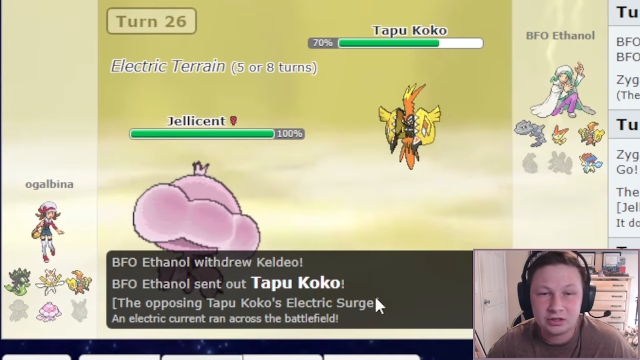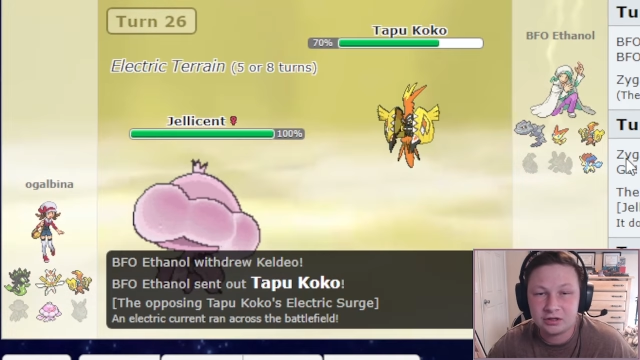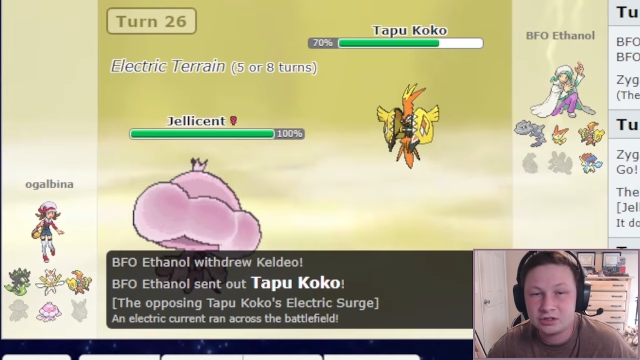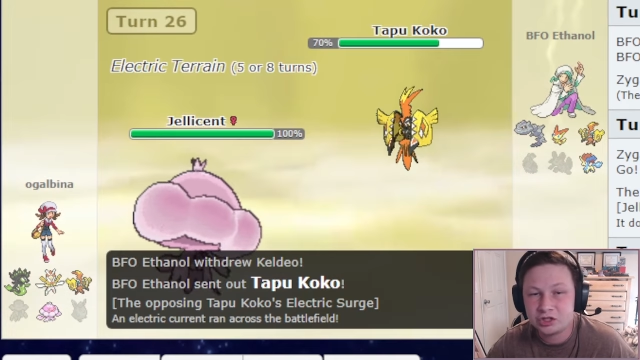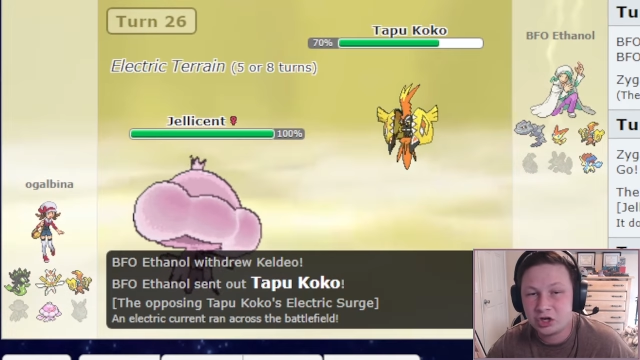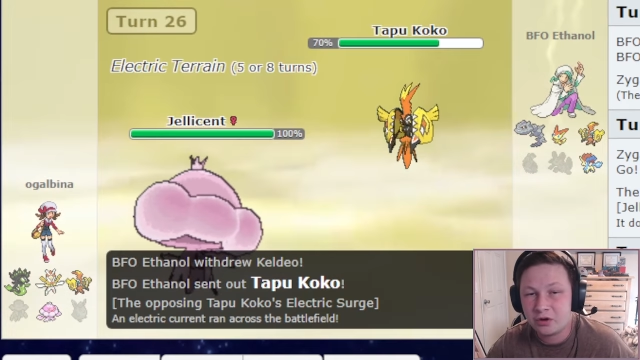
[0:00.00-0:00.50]

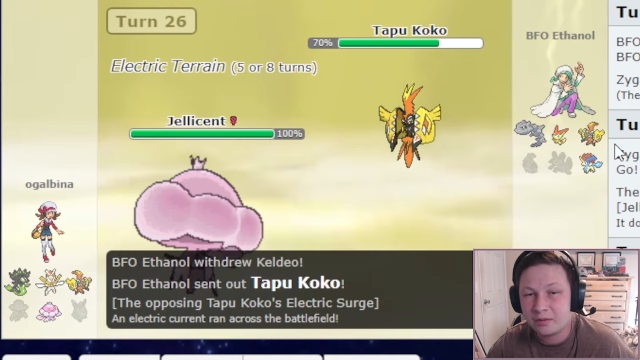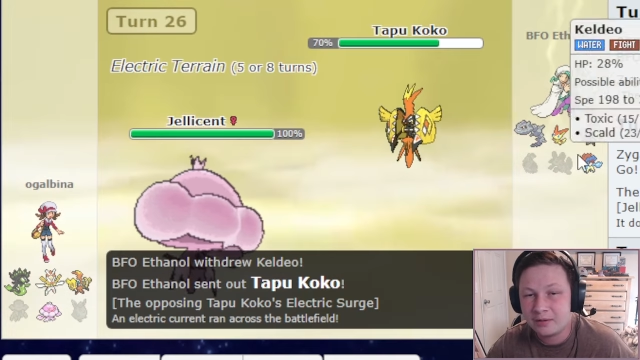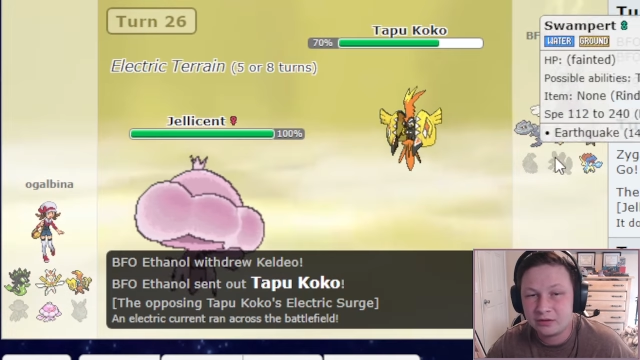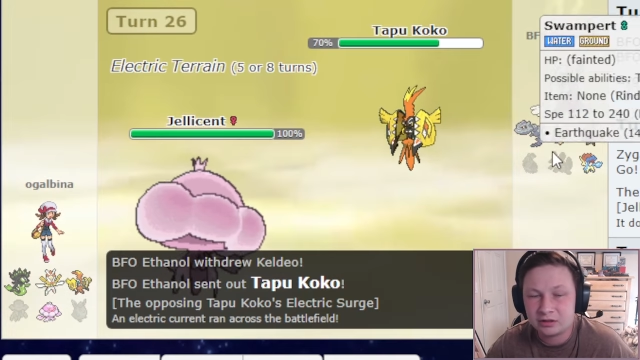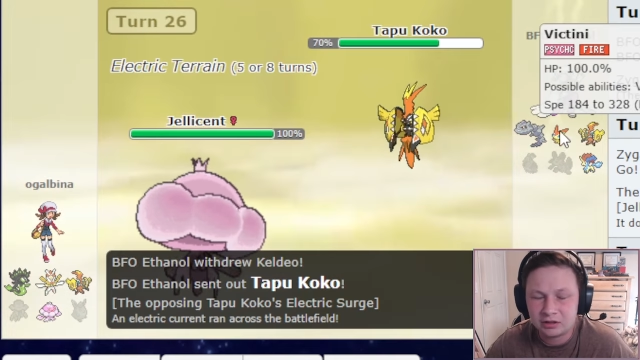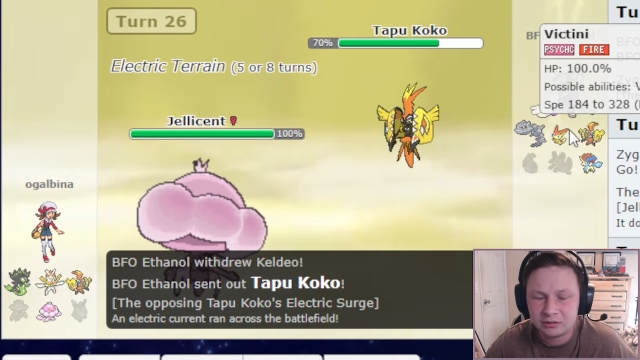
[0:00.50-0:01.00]
turn, showing me
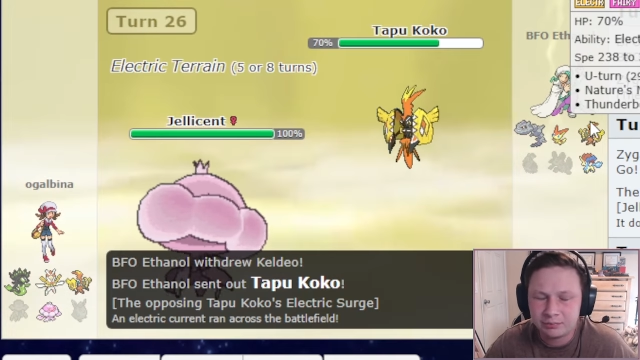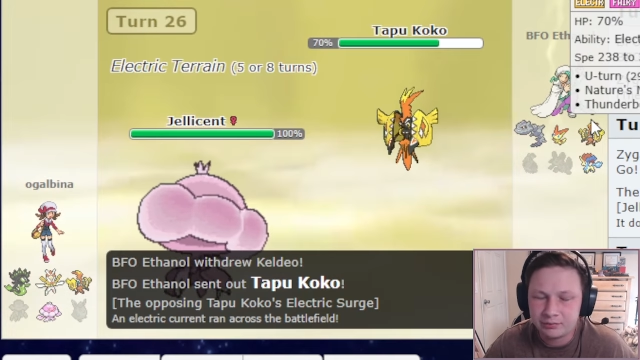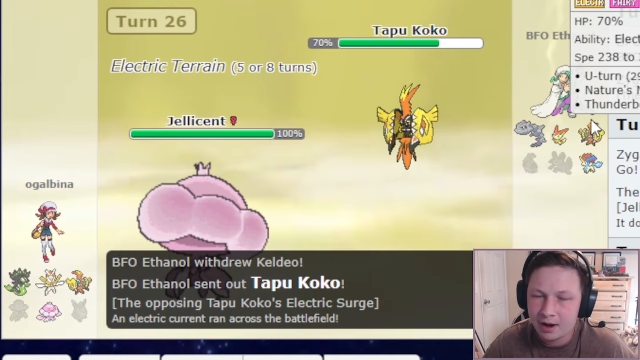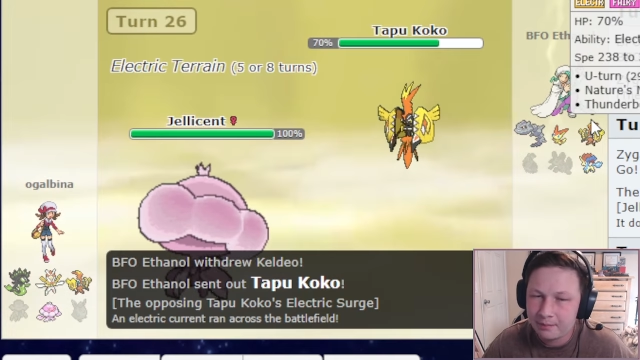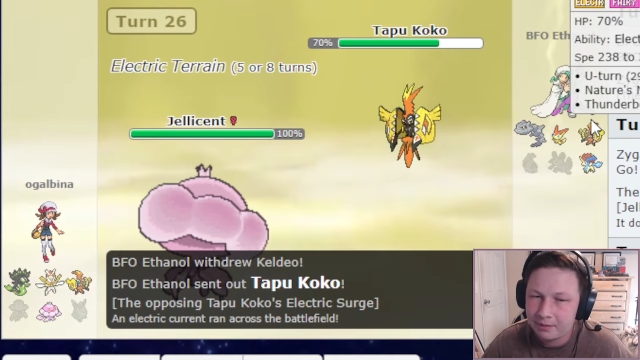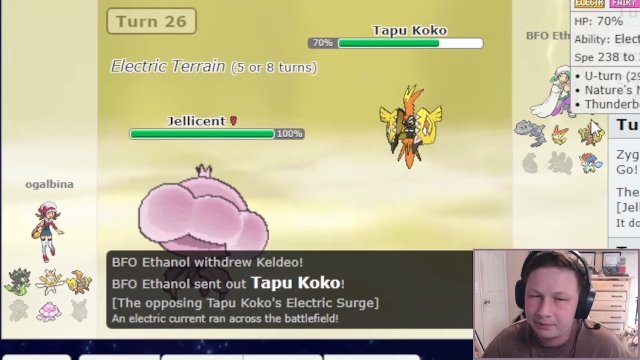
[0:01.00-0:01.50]
that they're
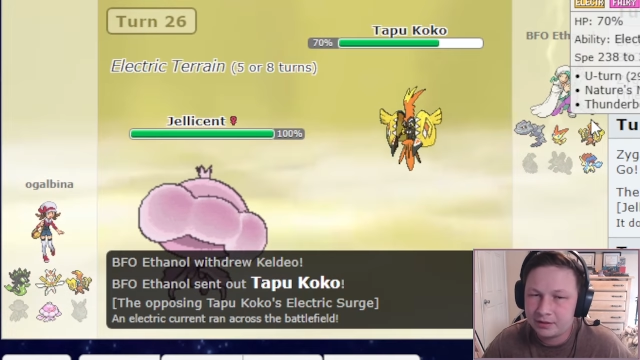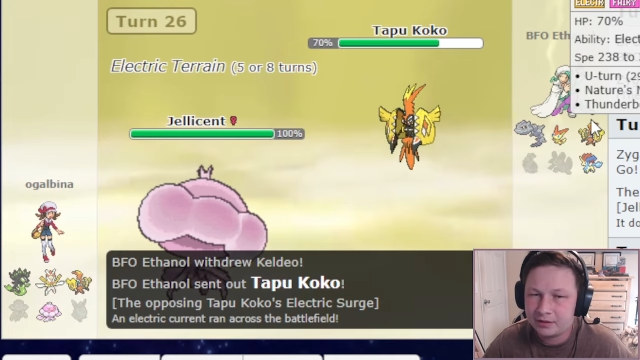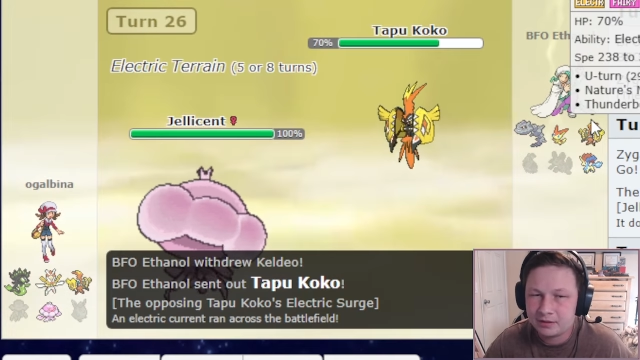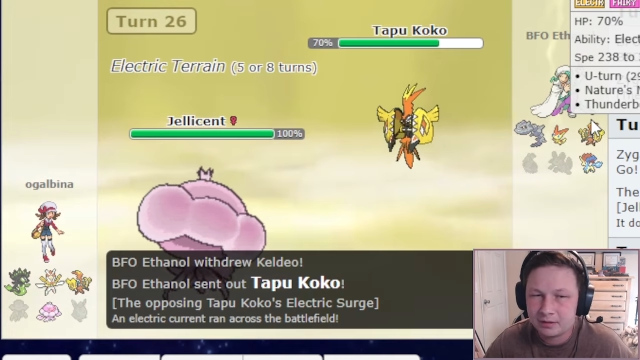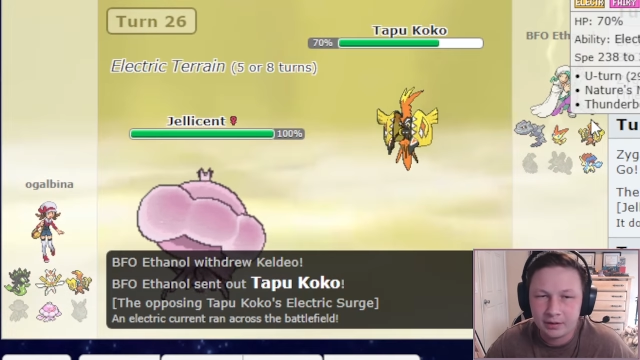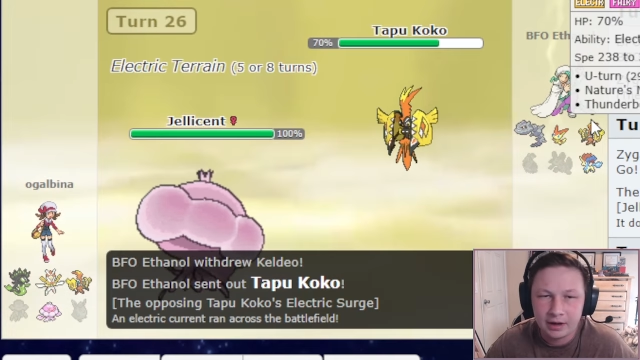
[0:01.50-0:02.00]
probably
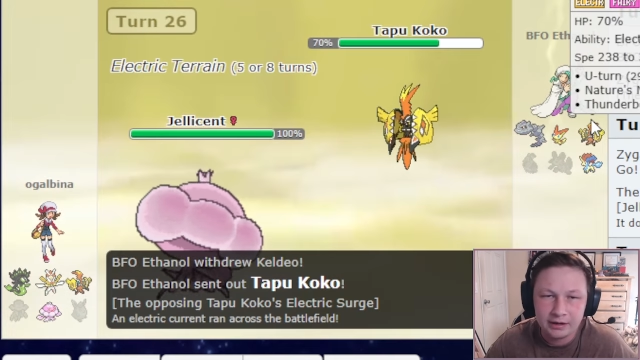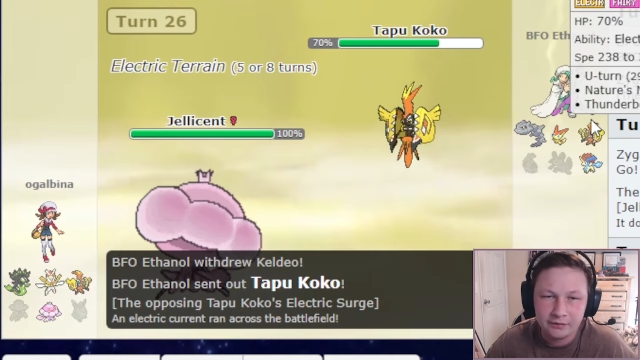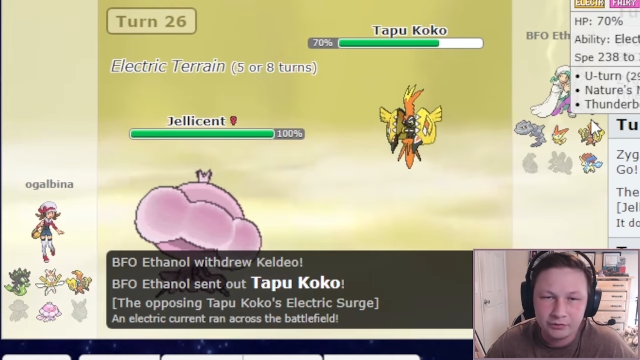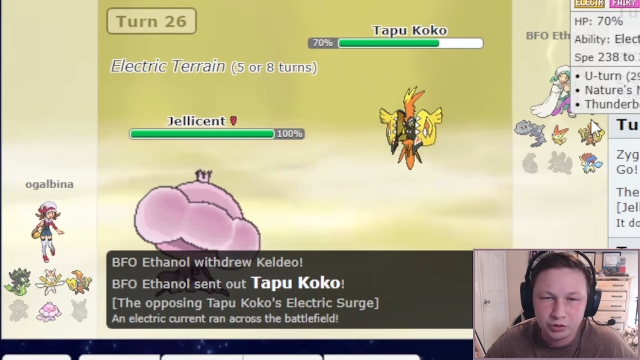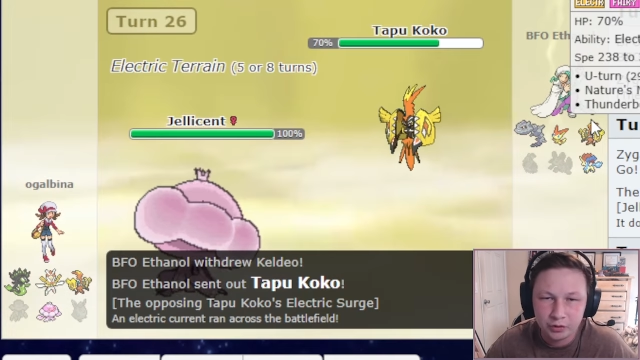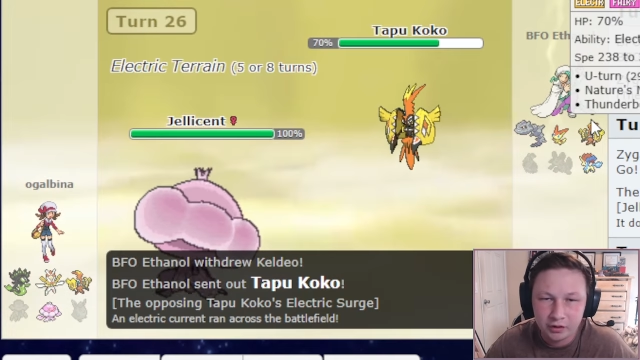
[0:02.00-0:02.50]
some kind
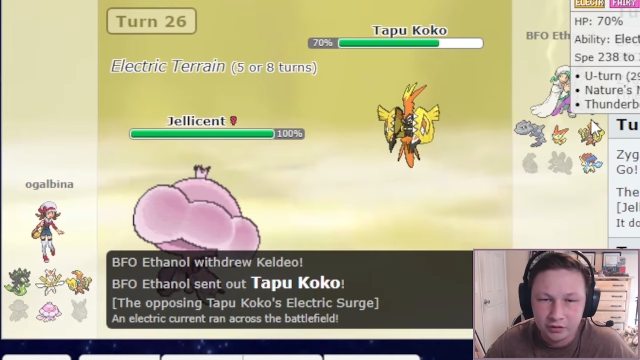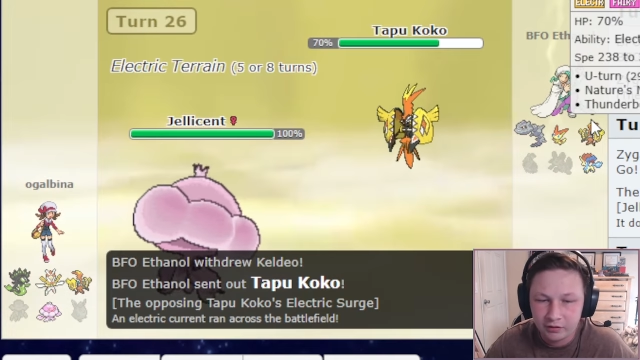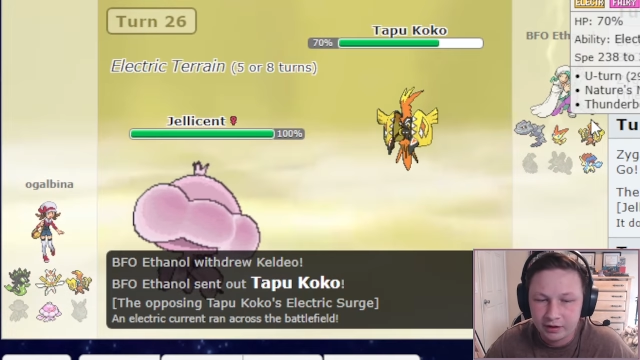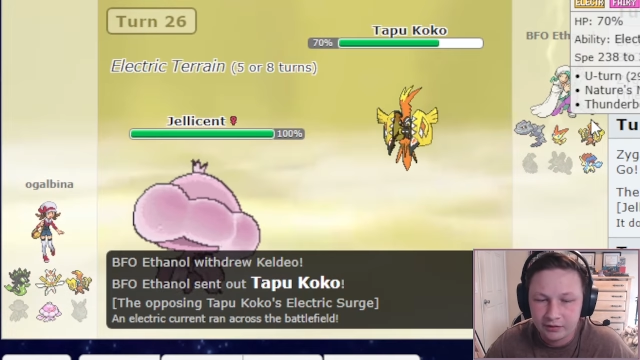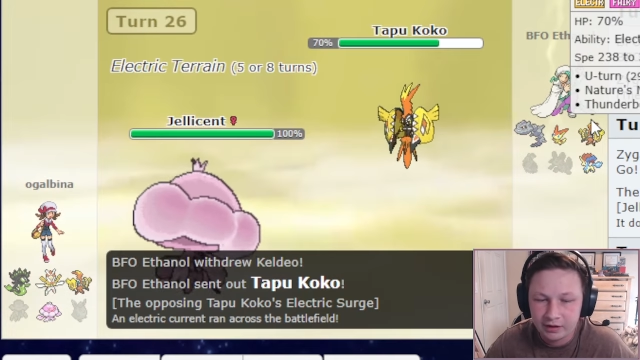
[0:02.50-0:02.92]
of Choice variant.